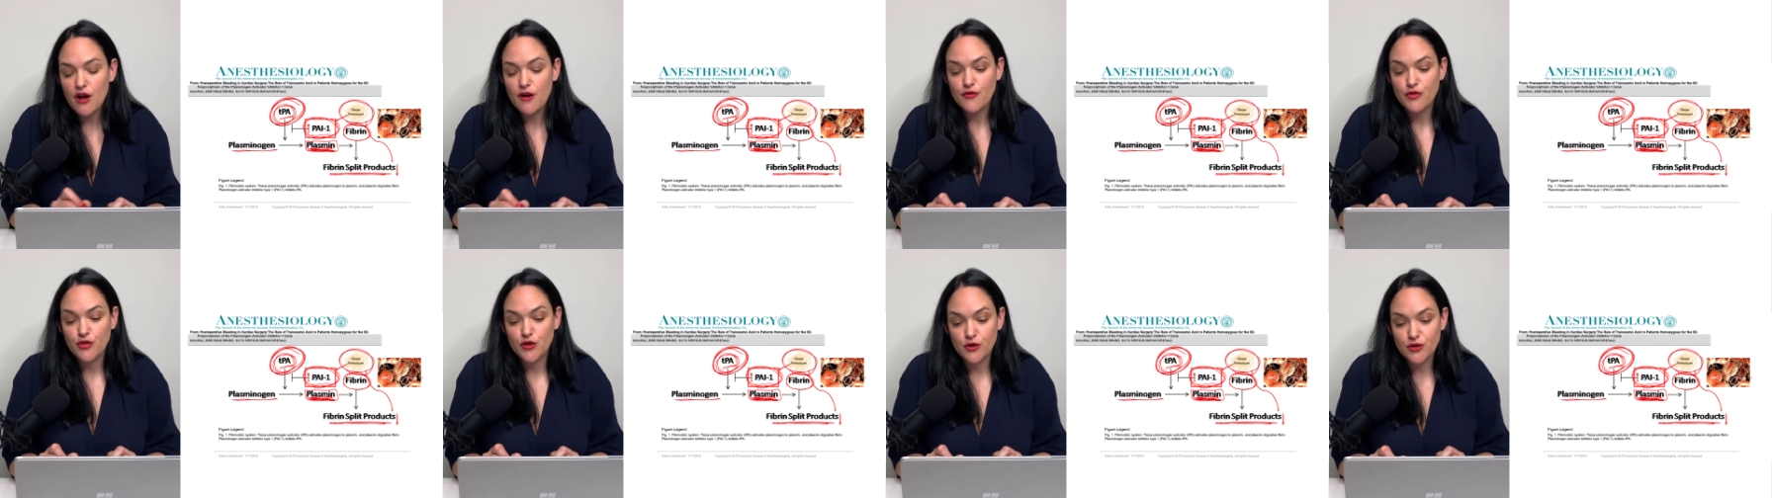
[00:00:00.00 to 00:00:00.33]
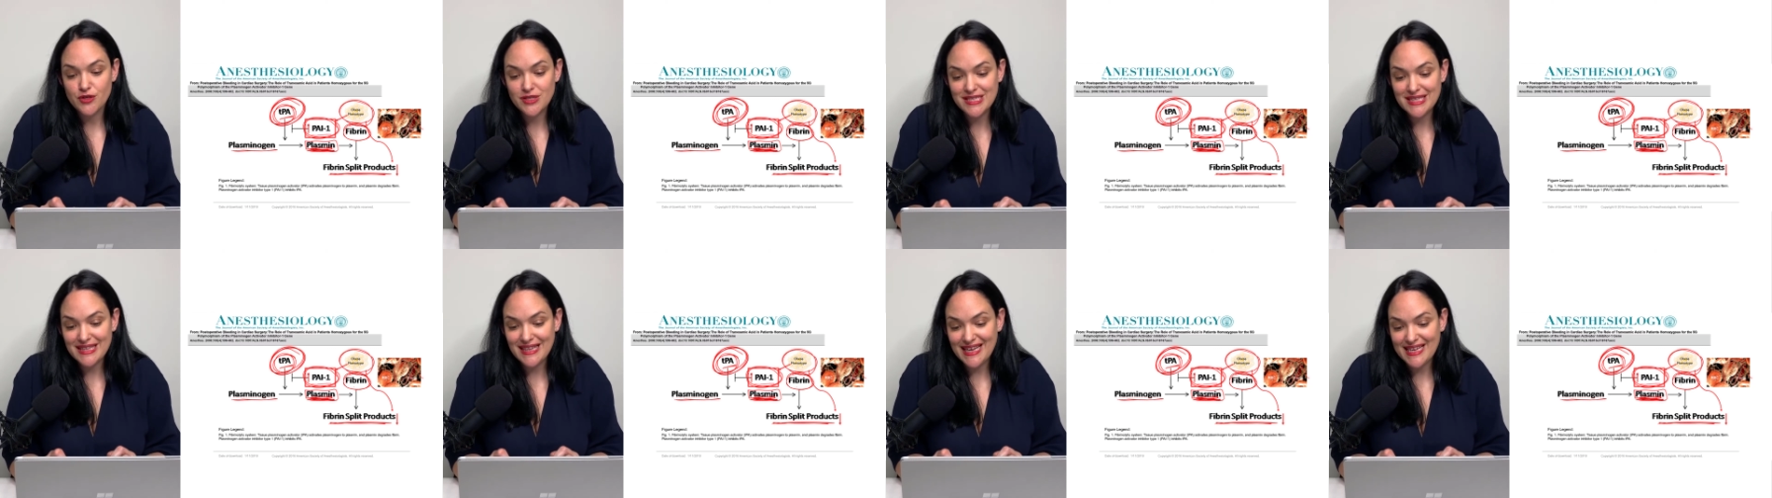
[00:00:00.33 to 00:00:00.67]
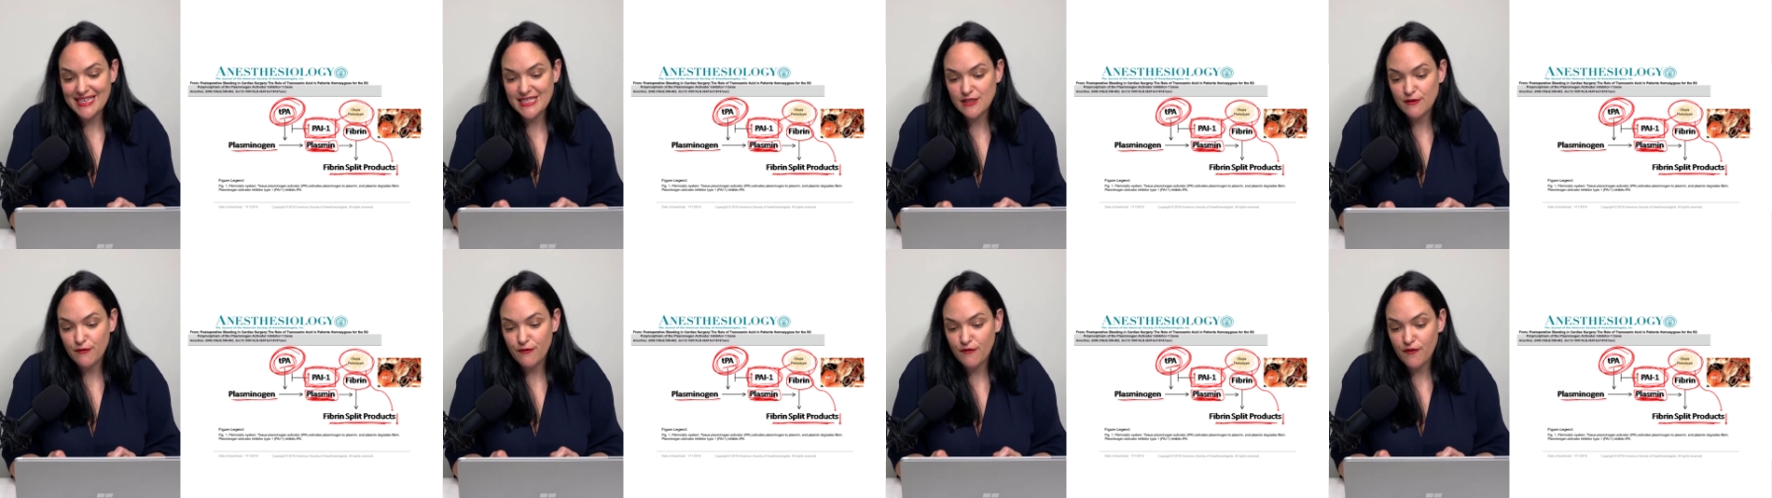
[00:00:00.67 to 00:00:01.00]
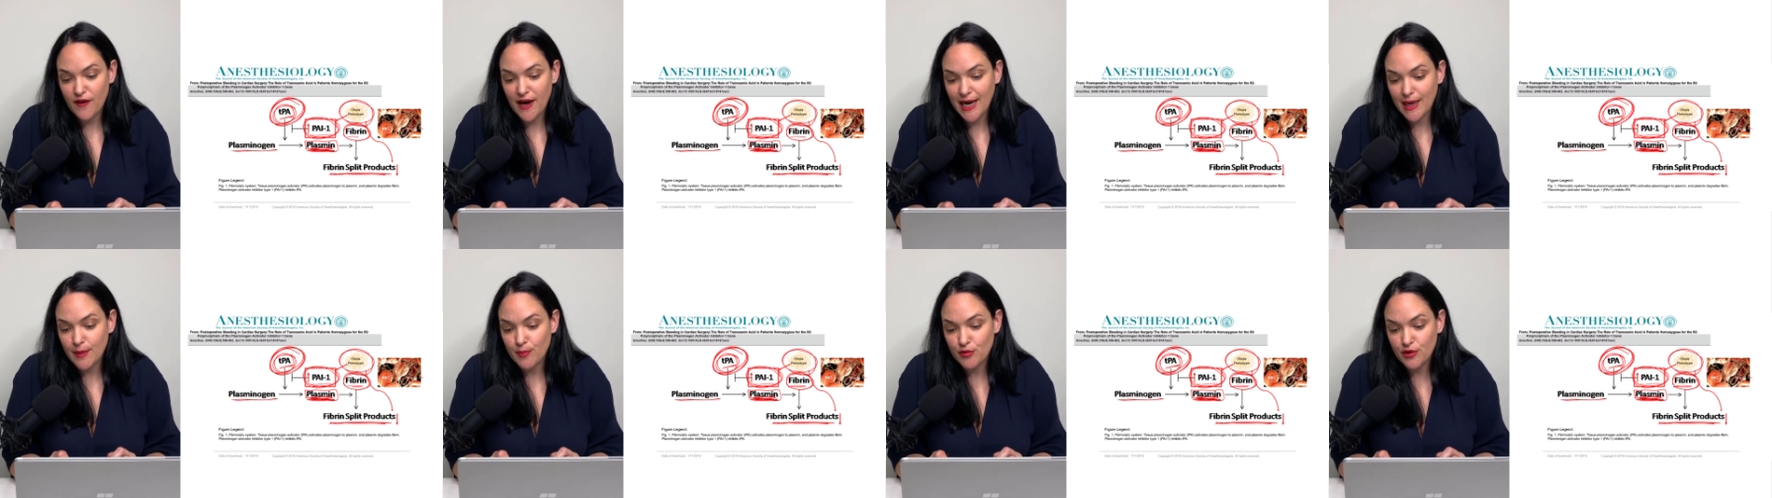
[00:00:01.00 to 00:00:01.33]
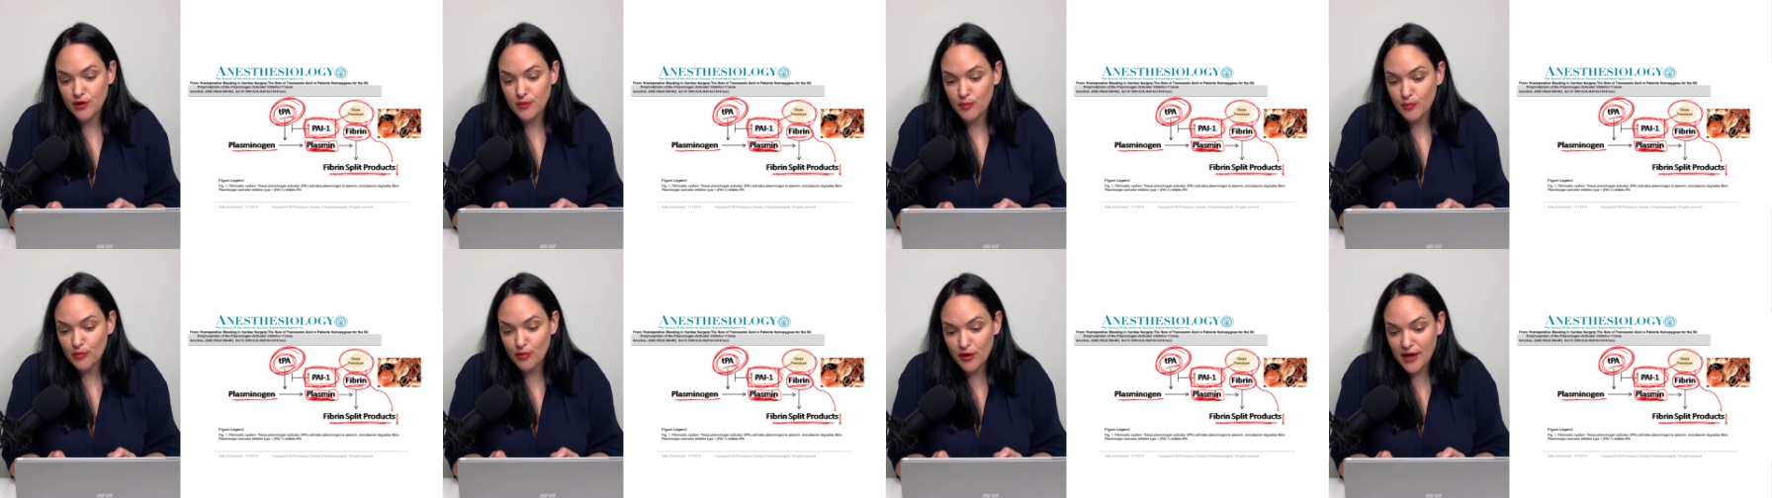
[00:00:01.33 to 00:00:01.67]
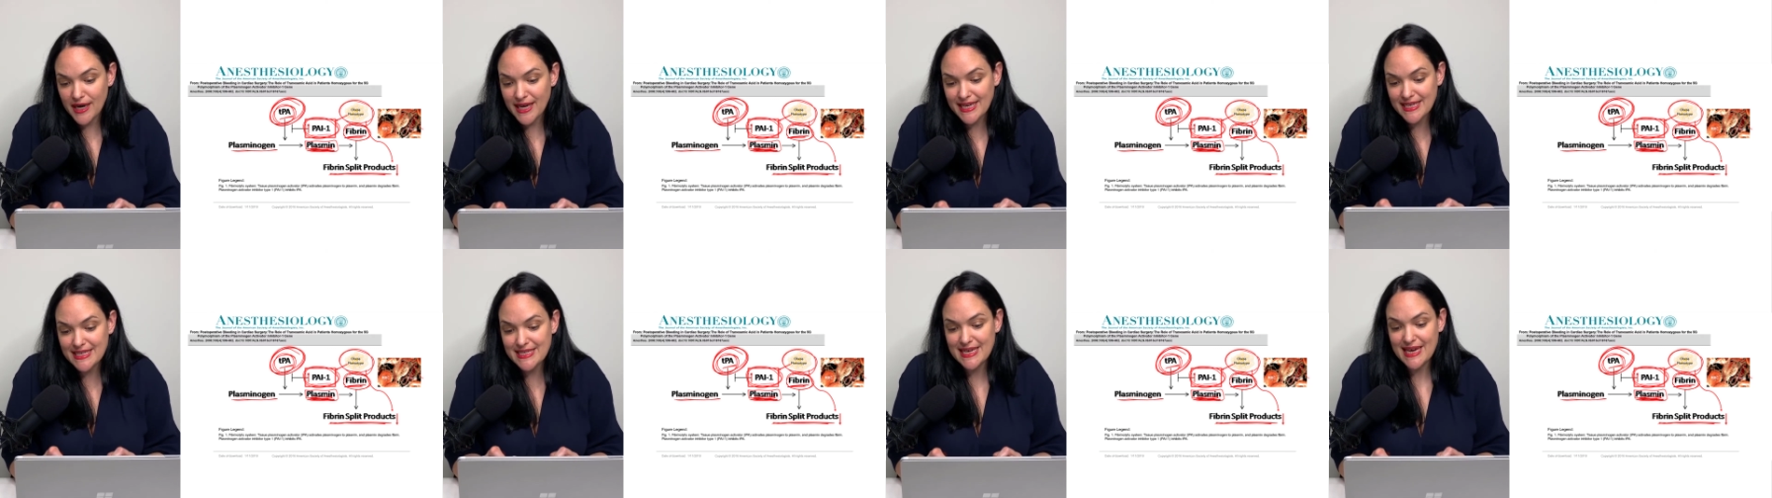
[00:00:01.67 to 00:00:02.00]
there's less fibrin
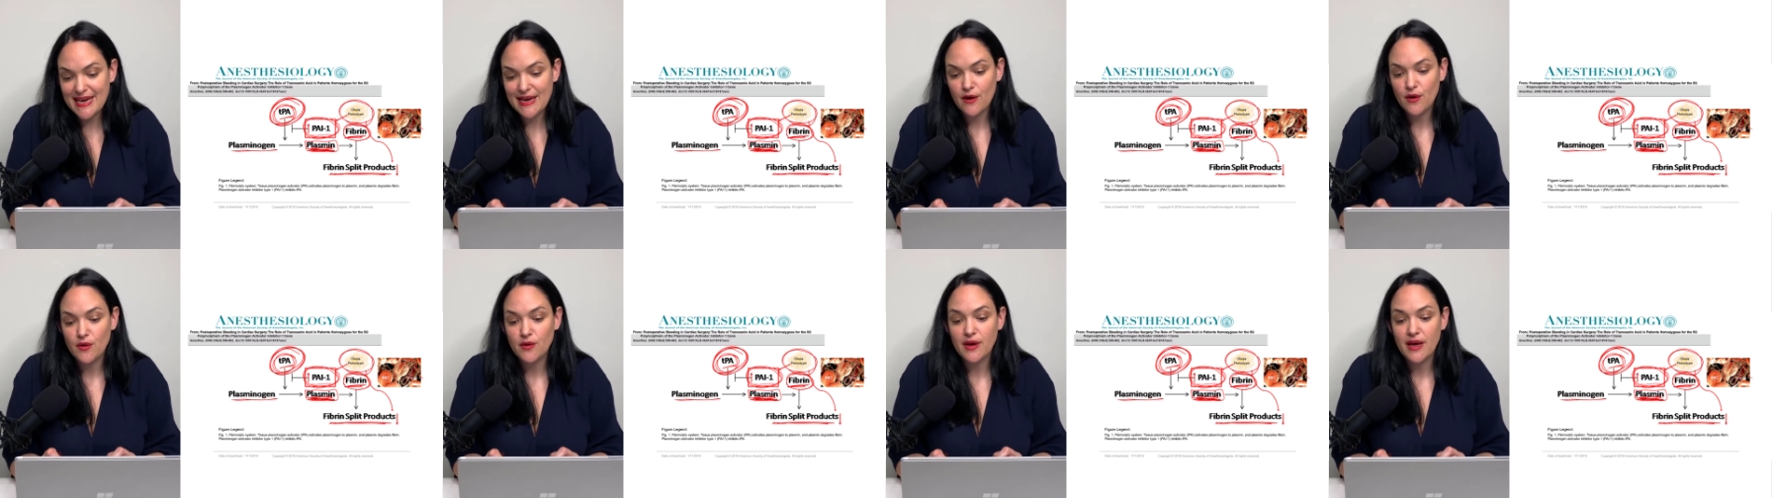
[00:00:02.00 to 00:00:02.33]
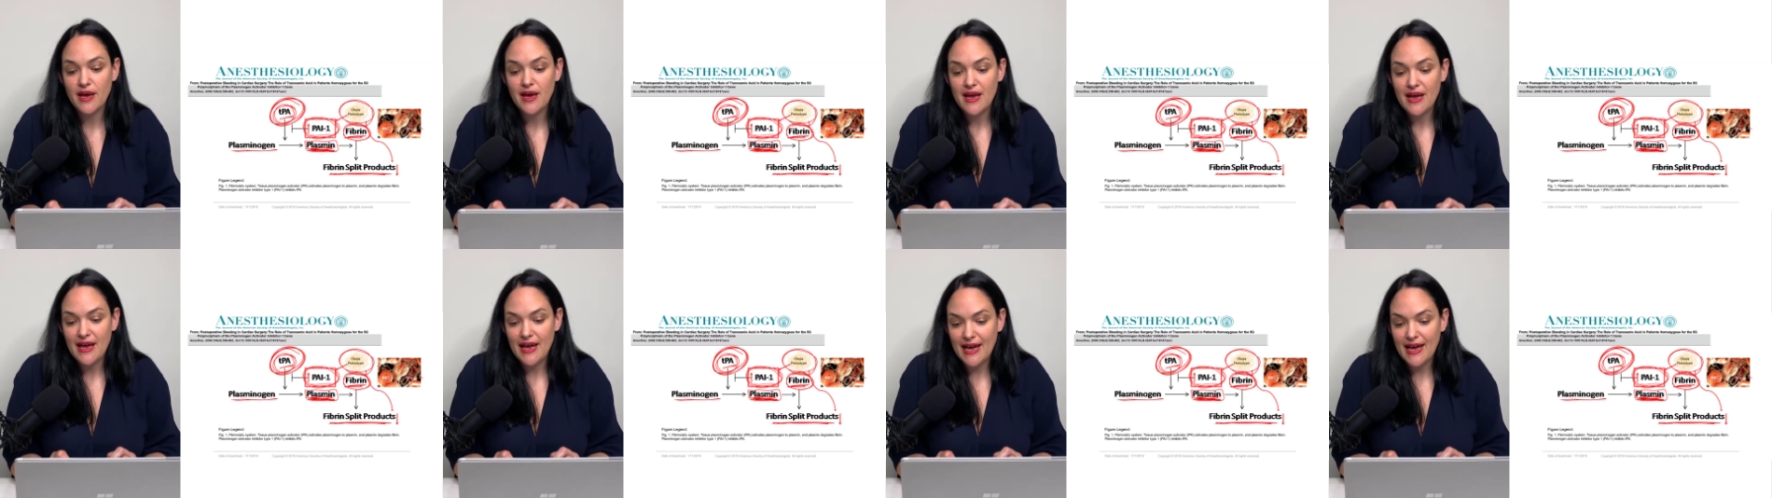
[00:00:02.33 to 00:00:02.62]
breakdown,